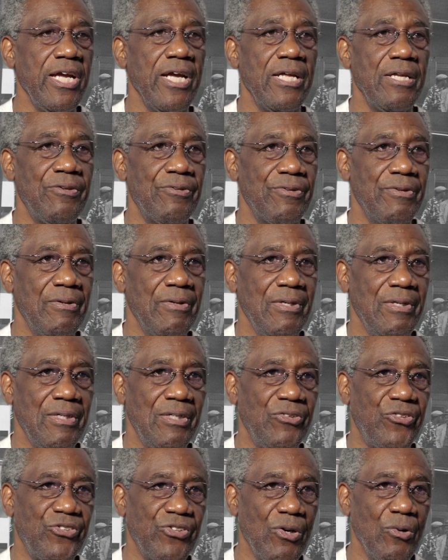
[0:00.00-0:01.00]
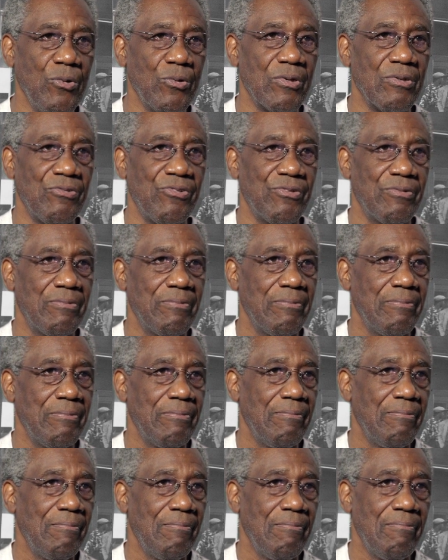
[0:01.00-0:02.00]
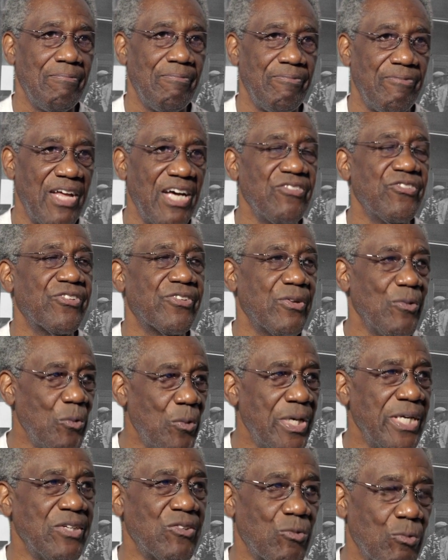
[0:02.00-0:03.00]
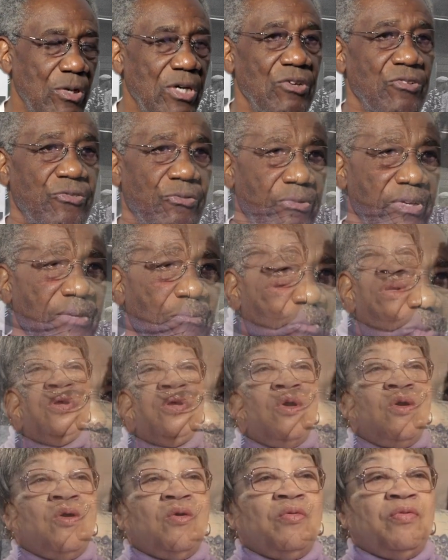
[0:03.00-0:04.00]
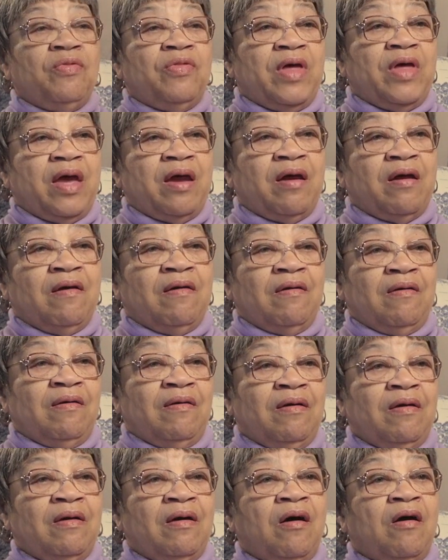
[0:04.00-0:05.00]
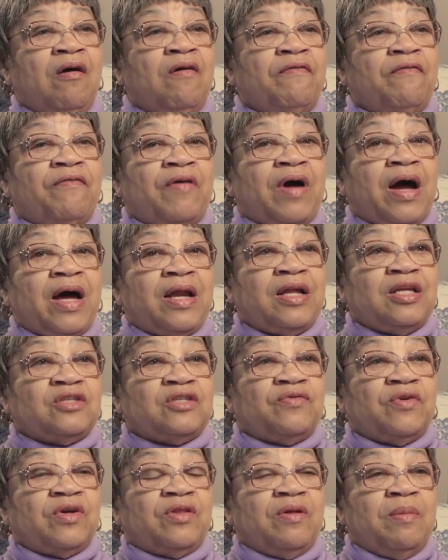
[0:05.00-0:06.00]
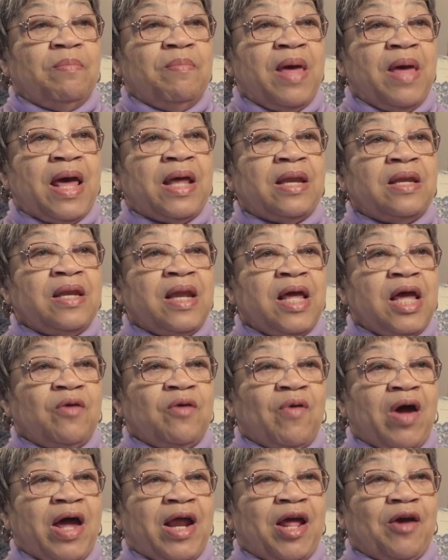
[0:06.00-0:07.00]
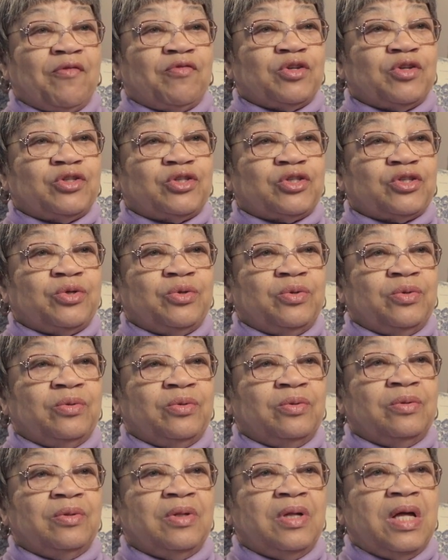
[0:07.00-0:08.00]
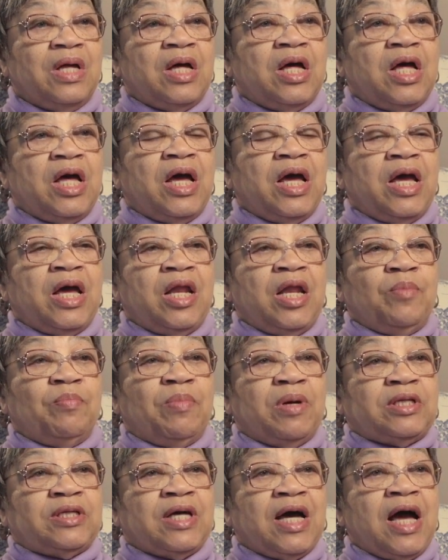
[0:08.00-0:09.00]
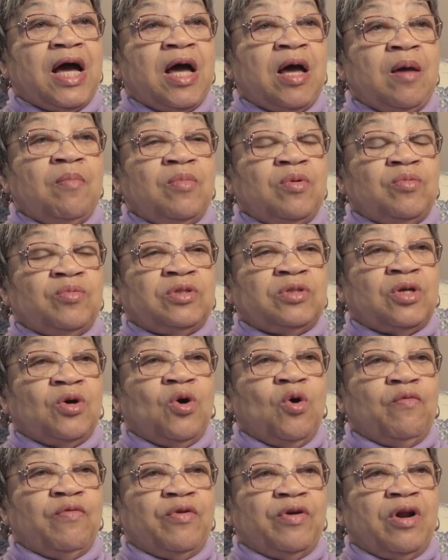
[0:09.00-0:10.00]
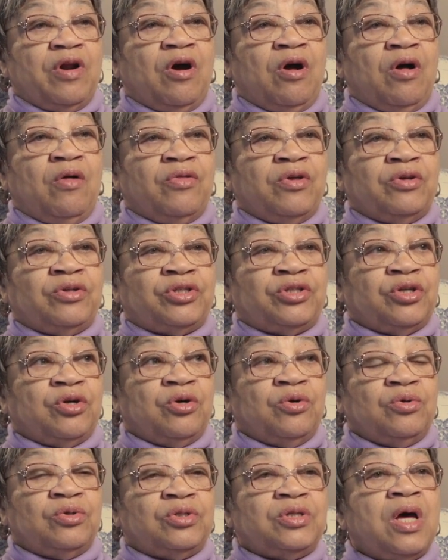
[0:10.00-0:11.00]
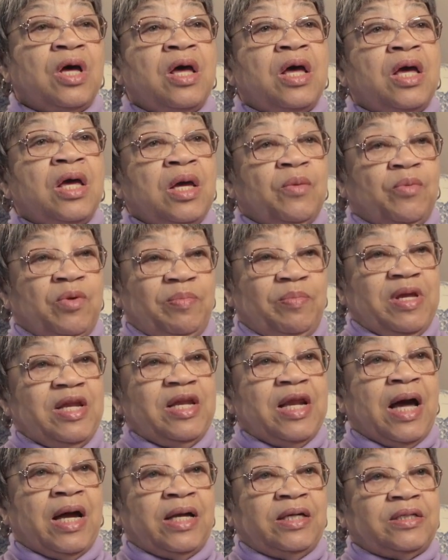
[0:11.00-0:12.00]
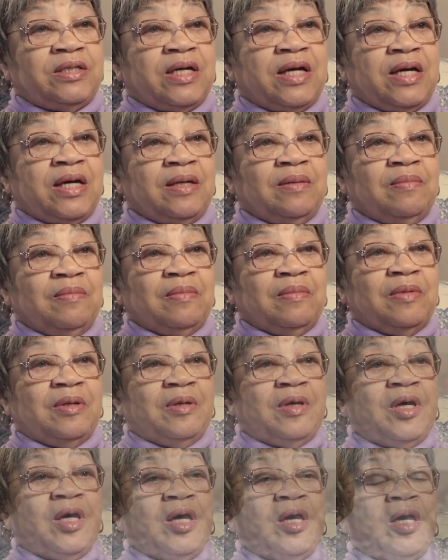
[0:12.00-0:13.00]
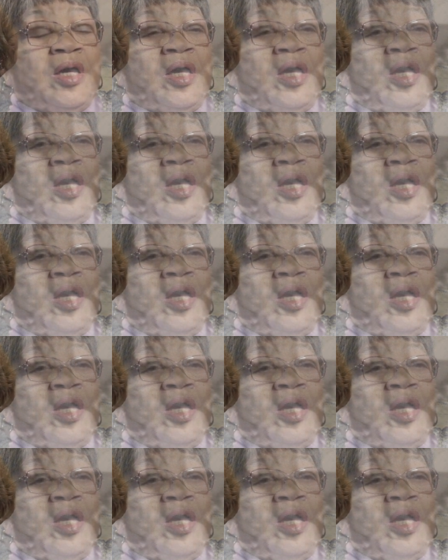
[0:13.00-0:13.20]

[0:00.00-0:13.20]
I was struck by how all of the people unanimously seemed to uh, feel a great sense of community a sense of community that we don't